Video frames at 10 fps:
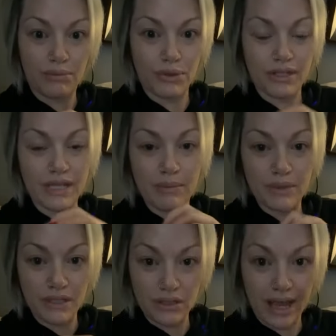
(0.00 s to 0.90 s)

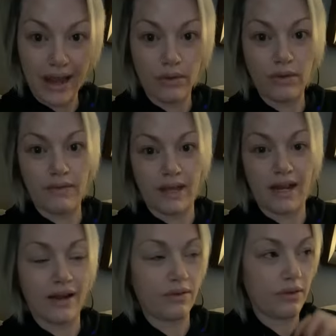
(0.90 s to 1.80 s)
perceptions out of it
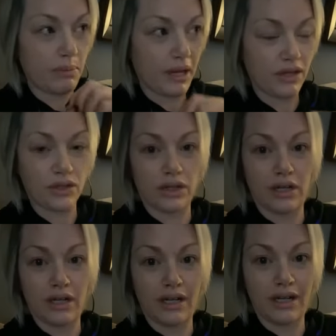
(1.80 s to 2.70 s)
out of the picture
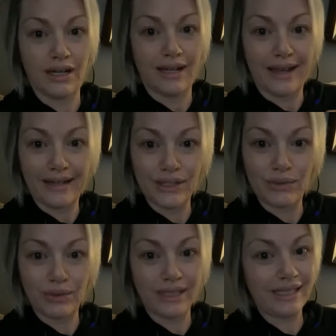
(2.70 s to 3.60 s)
and
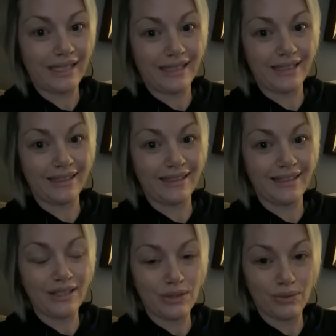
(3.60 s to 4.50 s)
it's really neat
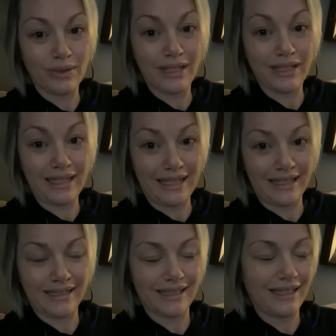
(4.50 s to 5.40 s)
it's really
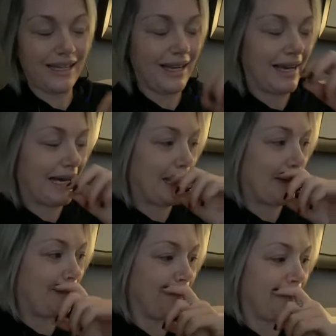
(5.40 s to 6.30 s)
neat
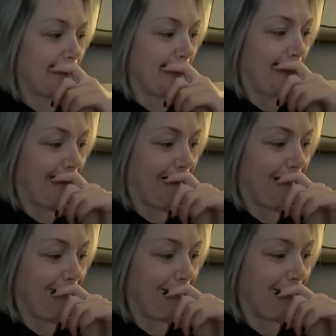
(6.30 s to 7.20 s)
um,
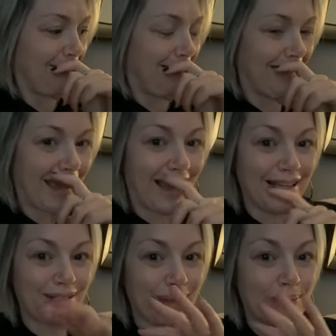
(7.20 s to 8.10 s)
yeah
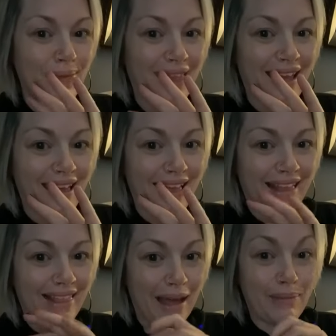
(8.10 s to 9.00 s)
so
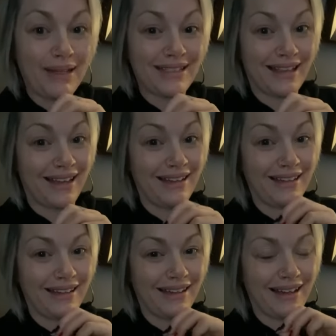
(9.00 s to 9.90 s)
that being said
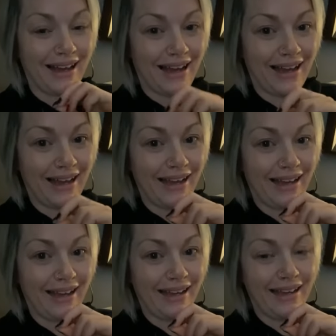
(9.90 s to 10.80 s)

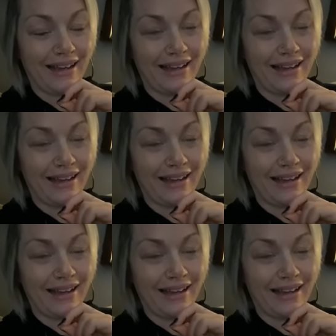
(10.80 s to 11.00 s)
I